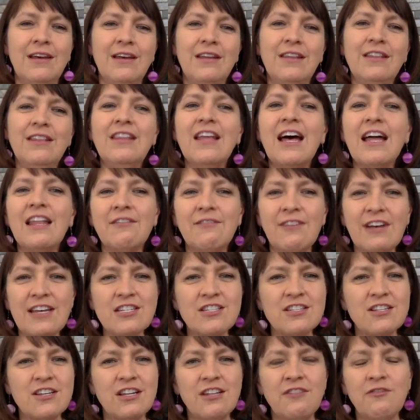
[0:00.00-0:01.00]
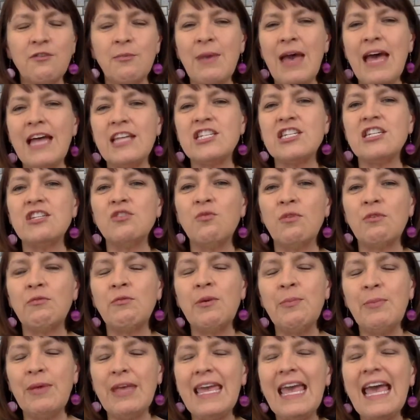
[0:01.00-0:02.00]
None of us could have imagined when
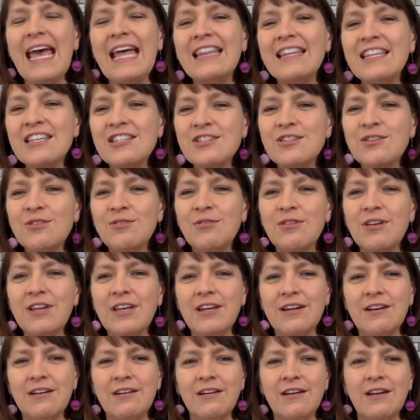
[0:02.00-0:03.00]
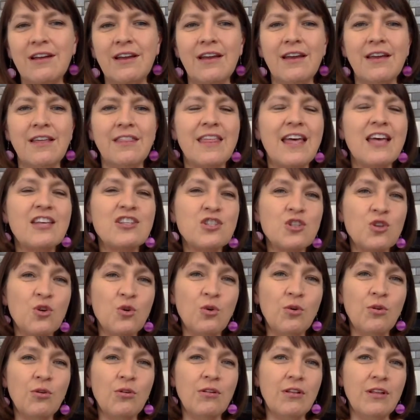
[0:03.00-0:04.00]
we began this school year that
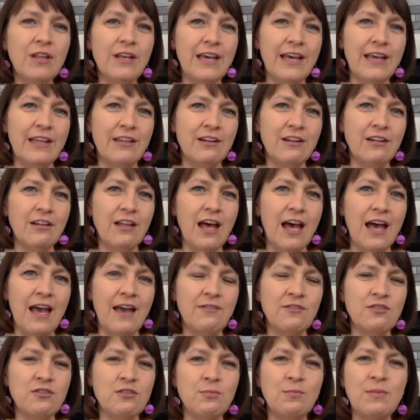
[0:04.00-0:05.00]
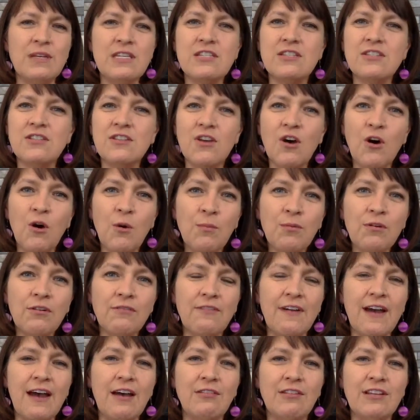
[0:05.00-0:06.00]
school and our lives would be so
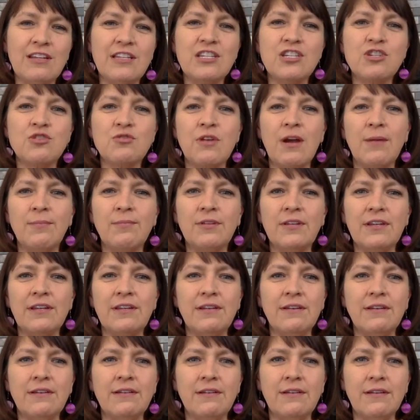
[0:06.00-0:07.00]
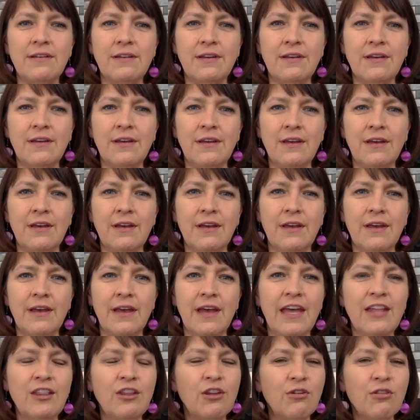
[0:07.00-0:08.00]
profoundly disrupted.
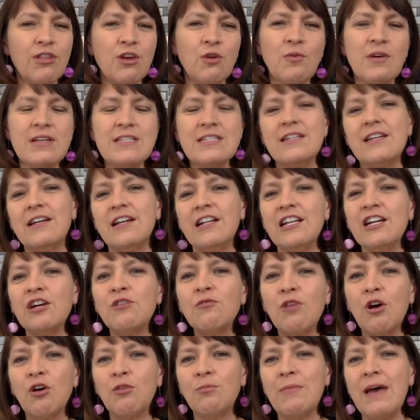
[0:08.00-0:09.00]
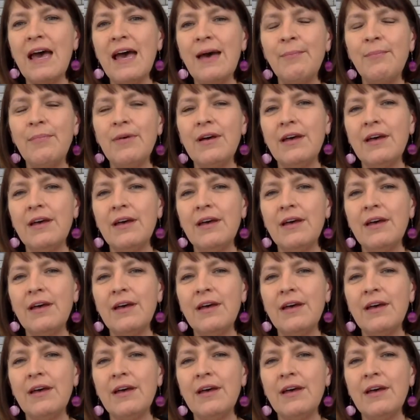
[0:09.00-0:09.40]
And though there wasn't a clear roadmap,